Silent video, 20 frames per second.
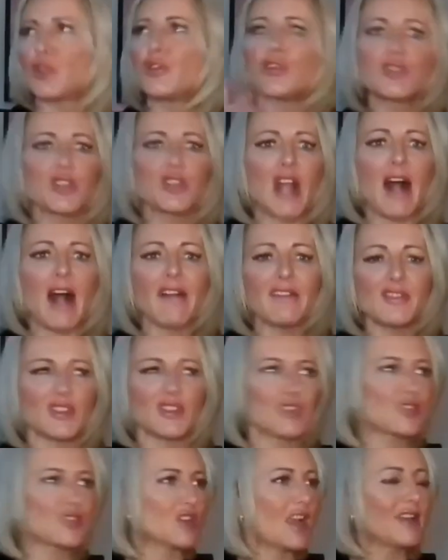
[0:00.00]
new
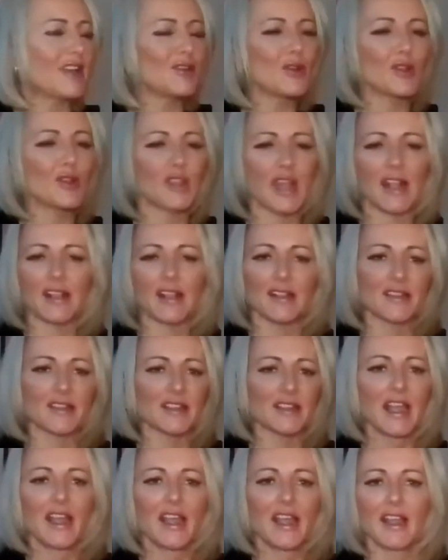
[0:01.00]
challenges, try new
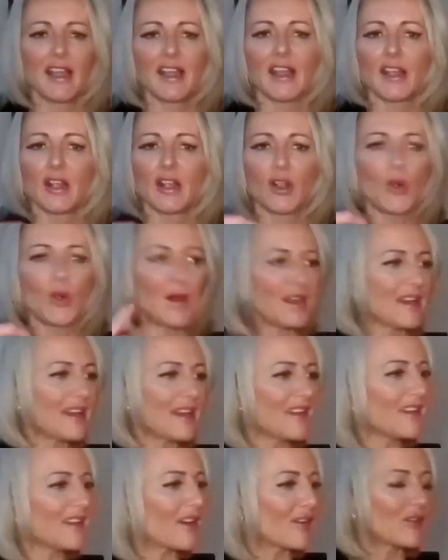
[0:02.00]
things, go
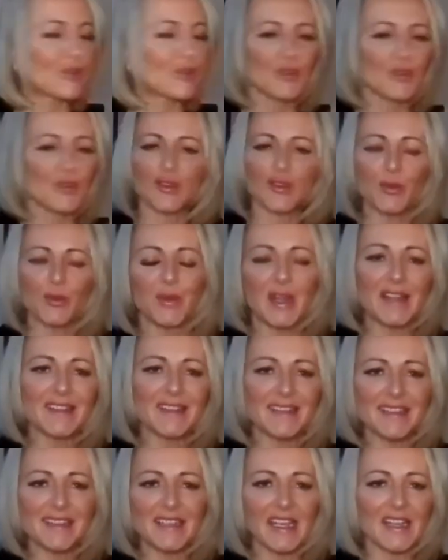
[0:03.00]
into interviews, do
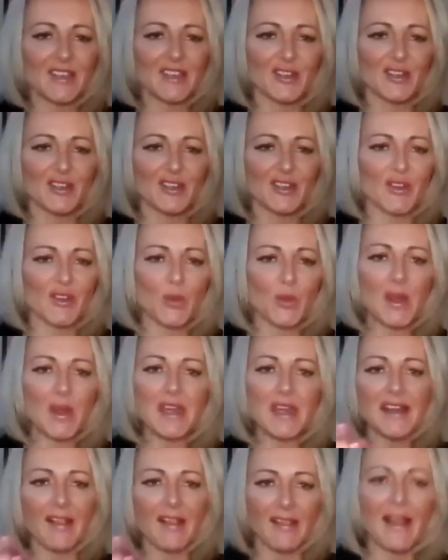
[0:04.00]
presentations. We
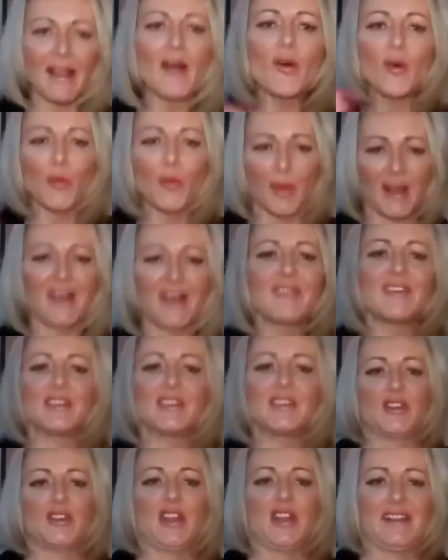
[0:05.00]
need a little bit of
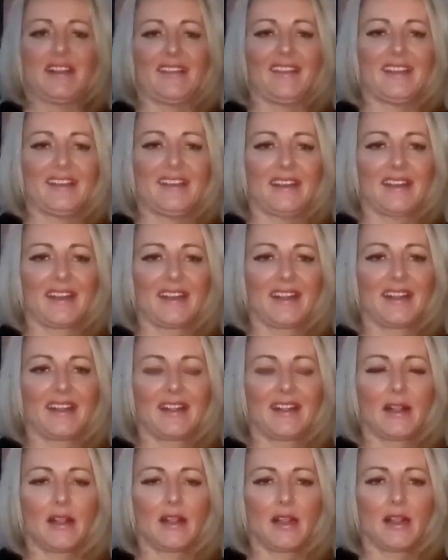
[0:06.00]
adrenaline.
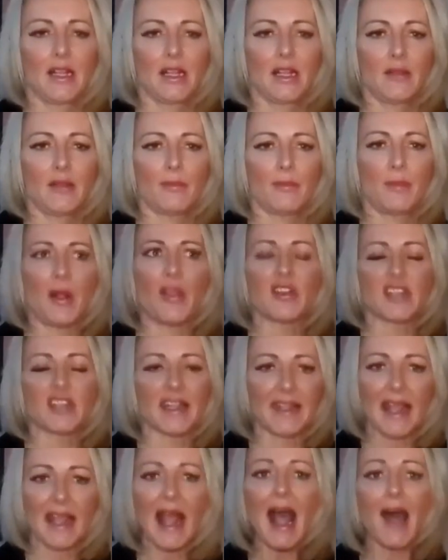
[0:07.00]
But there's a
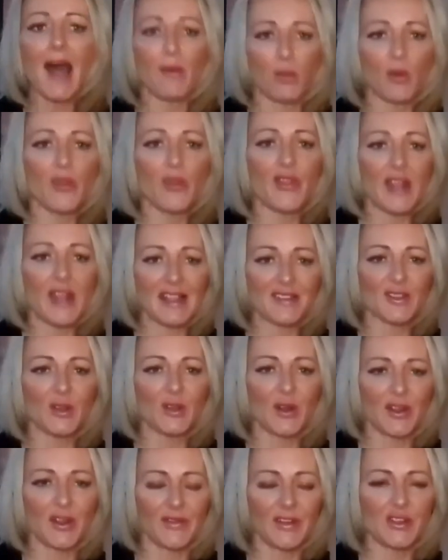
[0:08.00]
cap with that
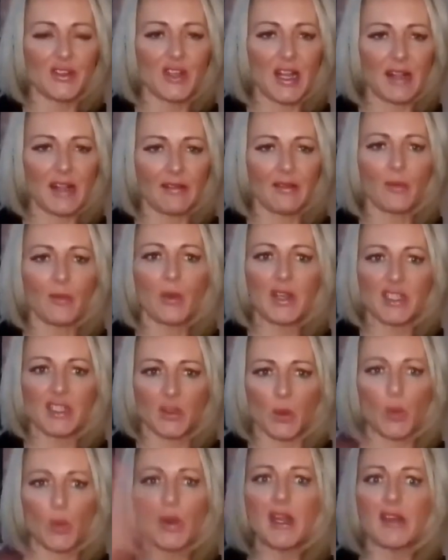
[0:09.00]
sort of adrenaline, whereas
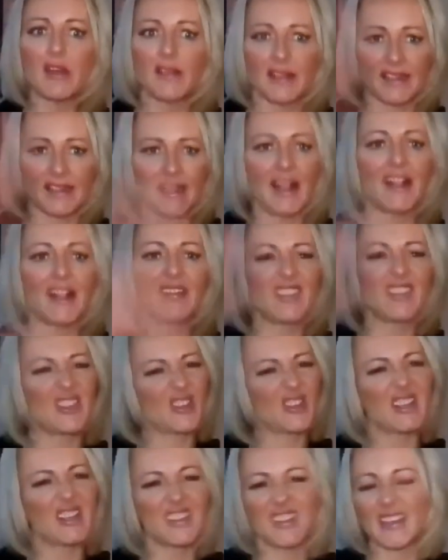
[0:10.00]
when we're in this highly
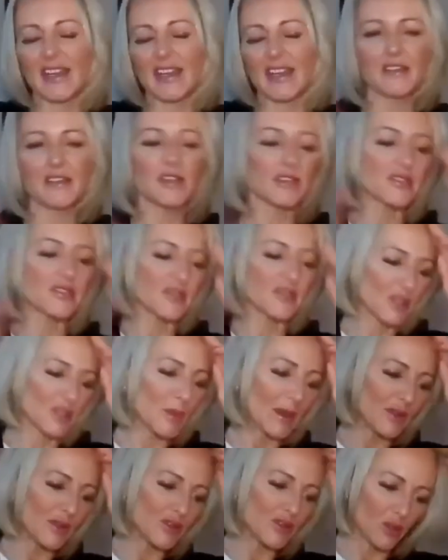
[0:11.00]
stressed state, it doesn't
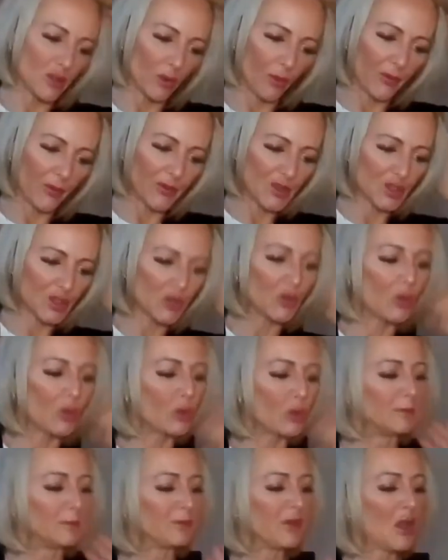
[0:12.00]
switch off. So,